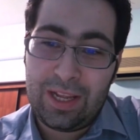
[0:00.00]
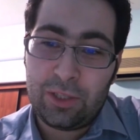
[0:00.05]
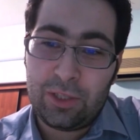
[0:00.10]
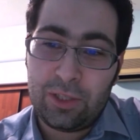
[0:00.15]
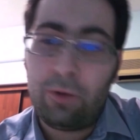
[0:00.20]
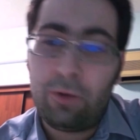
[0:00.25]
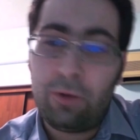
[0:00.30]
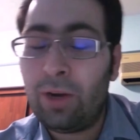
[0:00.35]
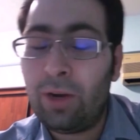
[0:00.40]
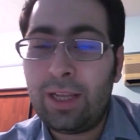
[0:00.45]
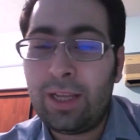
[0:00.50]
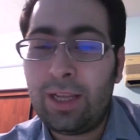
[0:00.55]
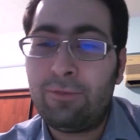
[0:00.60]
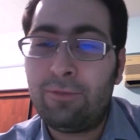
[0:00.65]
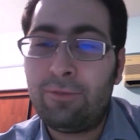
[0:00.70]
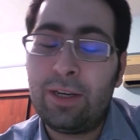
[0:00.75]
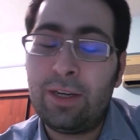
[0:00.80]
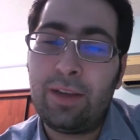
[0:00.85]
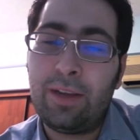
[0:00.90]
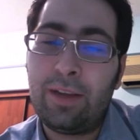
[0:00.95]
So
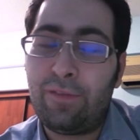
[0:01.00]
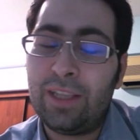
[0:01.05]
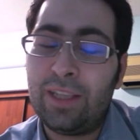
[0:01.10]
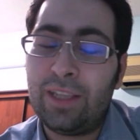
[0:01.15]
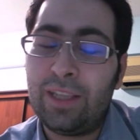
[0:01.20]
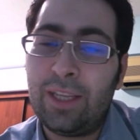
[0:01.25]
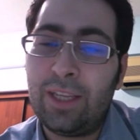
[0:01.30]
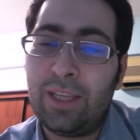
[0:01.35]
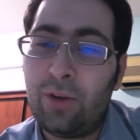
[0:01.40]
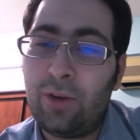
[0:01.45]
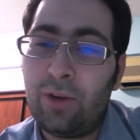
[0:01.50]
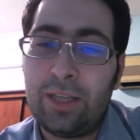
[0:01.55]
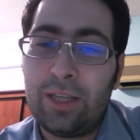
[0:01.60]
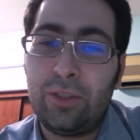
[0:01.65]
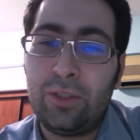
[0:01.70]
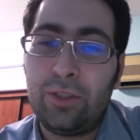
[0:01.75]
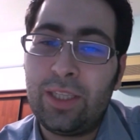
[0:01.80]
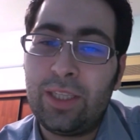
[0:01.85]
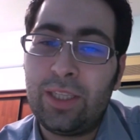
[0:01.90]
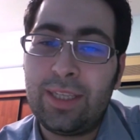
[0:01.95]
whatever, if let's say you are
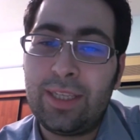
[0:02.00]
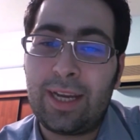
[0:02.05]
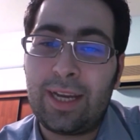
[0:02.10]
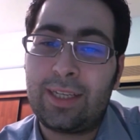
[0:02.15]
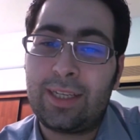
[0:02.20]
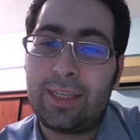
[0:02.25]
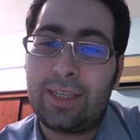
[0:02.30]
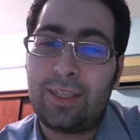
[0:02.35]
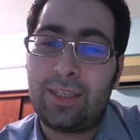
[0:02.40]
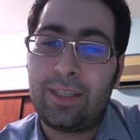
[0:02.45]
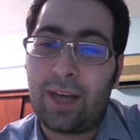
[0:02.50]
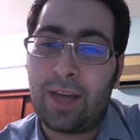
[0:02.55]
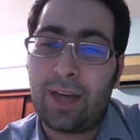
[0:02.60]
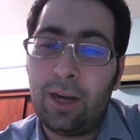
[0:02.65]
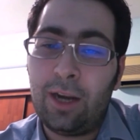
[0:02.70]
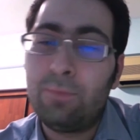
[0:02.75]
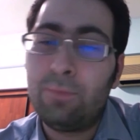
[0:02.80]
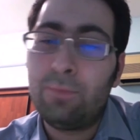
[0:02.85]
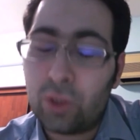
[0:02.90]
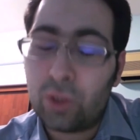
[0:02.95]
using the
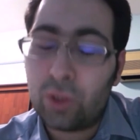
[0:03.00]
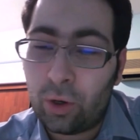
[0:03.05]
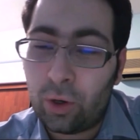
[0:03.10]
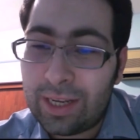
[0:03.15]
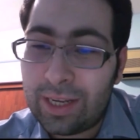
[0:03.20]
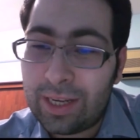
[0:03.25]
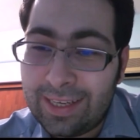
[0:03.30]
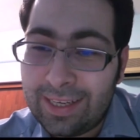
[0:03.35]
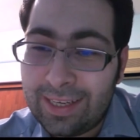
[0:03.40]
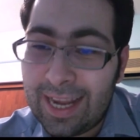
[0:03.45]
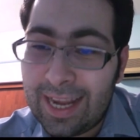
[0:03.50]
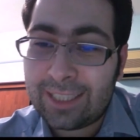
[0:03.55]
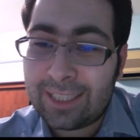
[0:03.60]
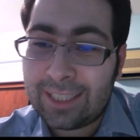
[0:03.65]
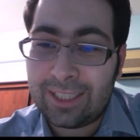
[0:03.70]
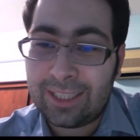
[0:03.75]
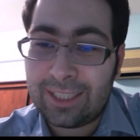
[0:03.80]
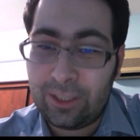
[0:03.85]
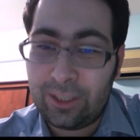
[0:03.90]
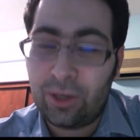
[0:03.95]
column store
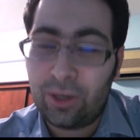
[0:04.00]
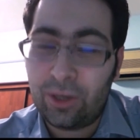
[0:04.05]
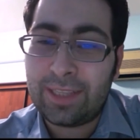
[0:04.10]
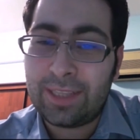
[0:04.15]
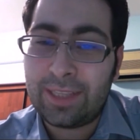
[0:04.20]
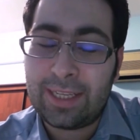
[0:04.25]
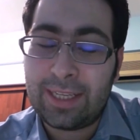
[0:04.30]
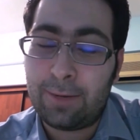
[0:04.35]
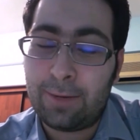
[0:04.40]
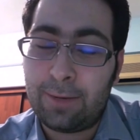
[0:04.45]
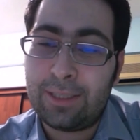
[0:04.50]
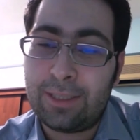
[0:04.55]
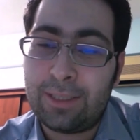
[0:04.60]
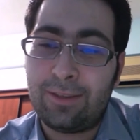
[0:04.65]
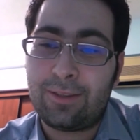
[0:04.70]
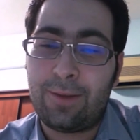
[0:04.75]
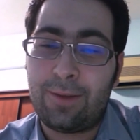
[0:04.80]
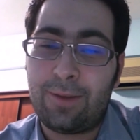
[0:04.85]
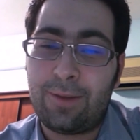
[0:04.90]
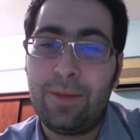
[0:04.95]
index in your database
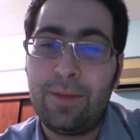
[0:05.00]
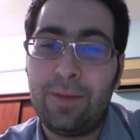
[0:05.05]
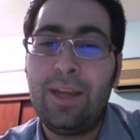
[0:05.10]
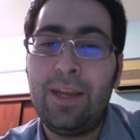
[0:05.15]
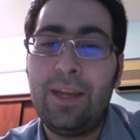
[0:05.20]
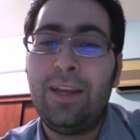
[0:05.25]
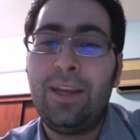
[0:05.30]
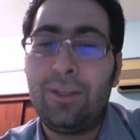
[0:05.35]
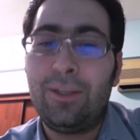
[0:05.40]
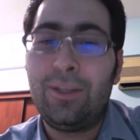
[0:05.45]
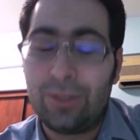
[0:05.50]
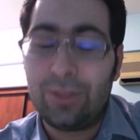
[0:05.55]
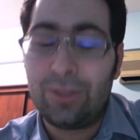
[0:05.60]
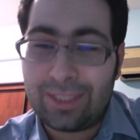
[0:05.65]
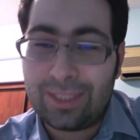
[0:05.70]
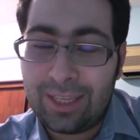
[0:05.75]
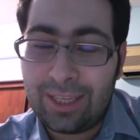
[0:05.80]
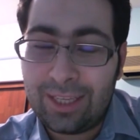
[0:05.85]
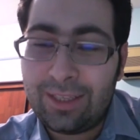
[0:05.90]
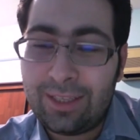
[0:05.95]
system, you
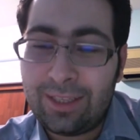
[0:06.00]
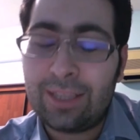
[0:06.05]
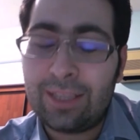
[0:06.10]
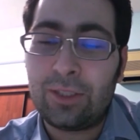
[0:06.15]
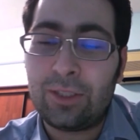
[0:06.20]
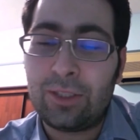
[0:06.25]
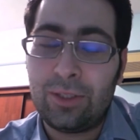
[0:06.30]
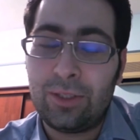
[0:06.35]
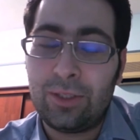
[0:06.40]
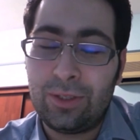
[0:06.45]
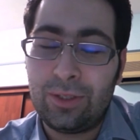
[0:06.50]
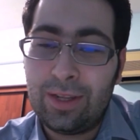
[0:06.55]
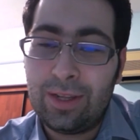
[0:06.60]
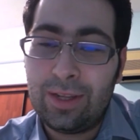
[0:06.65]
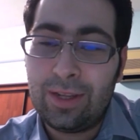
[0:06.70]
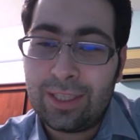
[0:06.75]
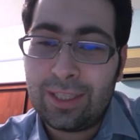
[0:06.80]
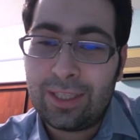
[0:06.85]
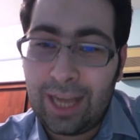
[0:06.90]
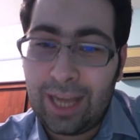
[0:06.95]
still need
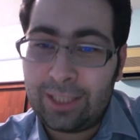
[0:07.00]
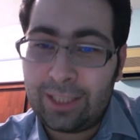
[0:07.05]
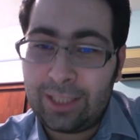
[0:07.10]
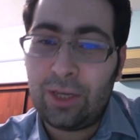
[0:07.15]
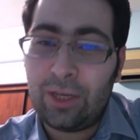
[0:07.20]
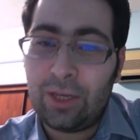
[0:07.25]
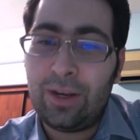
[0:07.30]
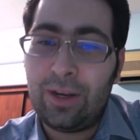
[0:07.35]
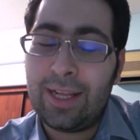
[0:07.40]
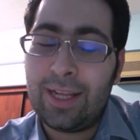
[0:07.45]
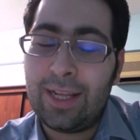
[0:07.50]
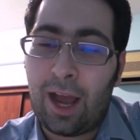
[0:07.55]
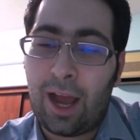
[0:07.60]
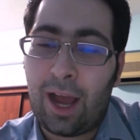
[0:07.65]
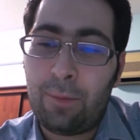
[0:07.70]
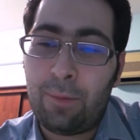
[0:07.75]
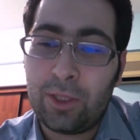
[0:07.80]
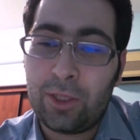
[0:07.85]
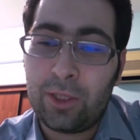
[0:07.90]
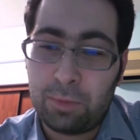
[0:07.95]
to calculate
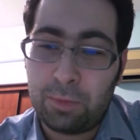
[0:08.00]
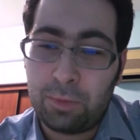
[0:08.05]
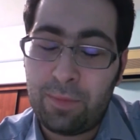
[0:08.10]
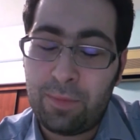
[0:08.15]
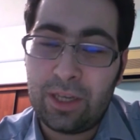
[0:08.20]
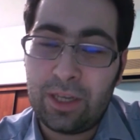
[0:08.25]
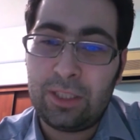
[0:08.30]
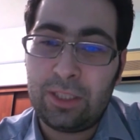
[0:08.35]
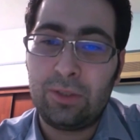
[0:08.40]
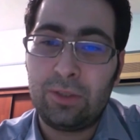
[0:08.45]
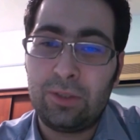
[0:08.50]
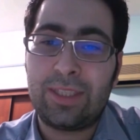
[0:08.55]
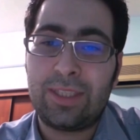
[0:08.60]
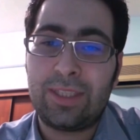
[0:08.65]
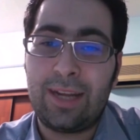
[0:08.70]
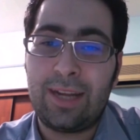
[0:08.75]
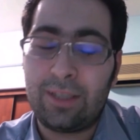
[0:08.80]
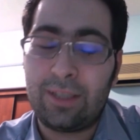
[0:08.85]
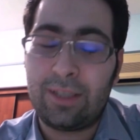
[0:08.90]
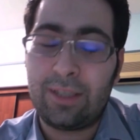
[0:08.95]
how much memory used,
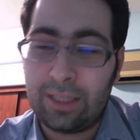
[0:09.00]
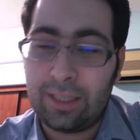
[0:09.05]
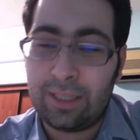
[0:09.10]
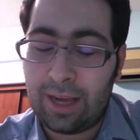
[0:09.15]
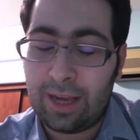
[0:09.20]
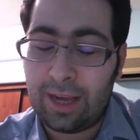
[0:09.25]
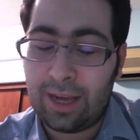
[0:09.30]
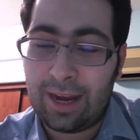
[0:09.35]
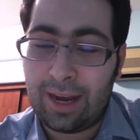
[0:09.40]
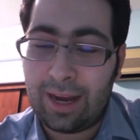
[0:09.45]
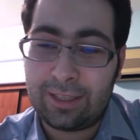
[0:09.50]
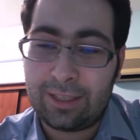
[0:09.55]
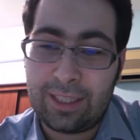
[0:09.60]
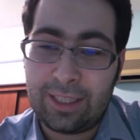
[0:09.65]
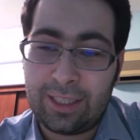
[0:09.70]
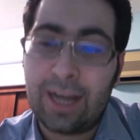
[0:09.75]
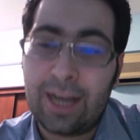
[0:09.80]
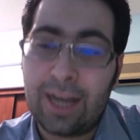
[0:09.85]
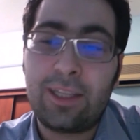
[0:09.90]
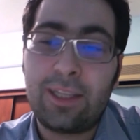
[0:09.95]
then
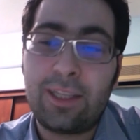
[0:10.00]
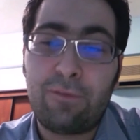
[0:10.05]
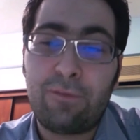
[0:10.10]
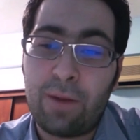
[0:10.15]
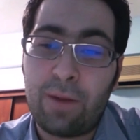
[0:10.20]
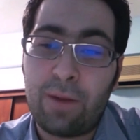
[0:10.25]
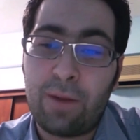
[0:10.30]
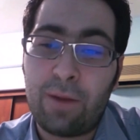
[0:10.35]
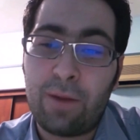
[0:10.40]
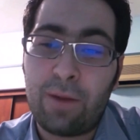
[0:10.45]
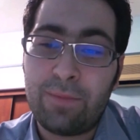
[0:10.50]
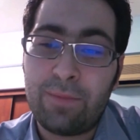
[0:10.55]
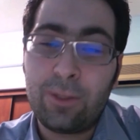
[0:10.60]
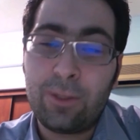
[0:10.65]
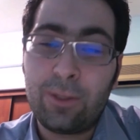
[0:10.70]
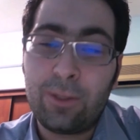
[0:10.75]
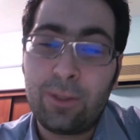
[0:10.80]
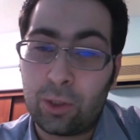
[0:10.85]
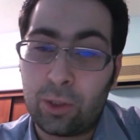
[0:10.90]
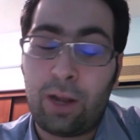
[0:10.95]
deduct it from the
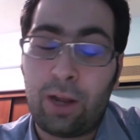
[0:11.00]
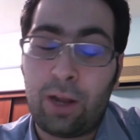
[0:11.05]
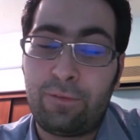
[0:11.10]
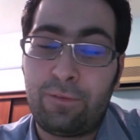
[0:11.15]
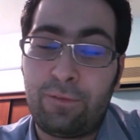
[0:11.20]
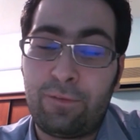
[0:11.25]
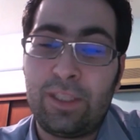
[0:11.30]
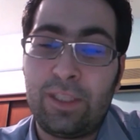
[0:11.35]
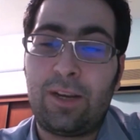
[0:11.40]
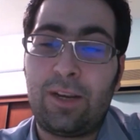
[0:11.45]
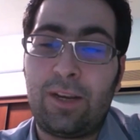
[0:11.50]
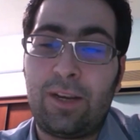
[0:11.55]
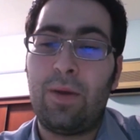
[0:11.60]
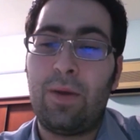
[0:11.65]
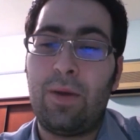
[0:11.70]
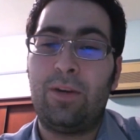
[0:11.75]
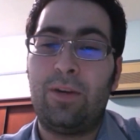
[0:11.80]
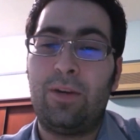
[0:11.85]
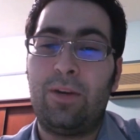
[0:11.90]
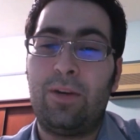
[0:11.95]
total physical
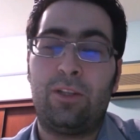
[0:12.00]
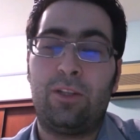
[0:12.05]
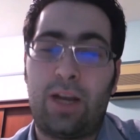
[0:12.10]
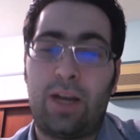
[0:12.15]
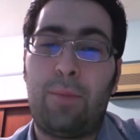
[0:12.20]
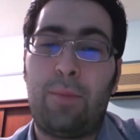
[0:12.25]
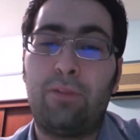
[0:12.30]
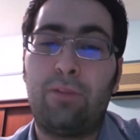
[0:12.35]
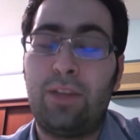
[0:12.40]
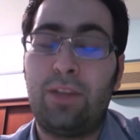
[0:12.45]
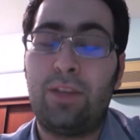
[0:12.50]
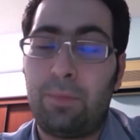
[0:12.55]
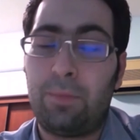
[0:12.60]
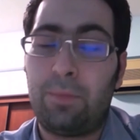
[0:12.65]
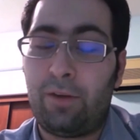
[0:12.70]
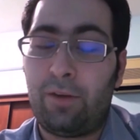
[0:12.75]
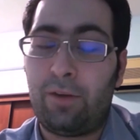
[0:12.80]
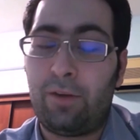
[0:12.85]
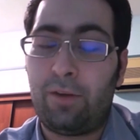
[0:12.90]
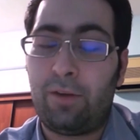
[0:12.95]
memory to come out with the
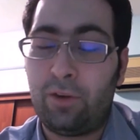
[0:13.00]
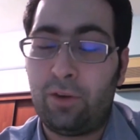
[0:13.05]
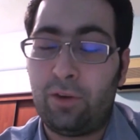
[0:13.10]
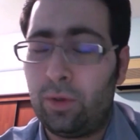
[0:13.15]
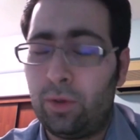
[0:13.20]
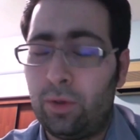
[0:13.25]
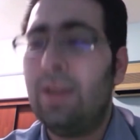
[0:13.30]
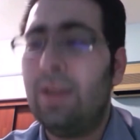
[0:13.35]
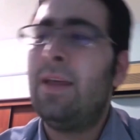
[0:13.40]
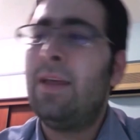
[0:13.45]
buffer pool.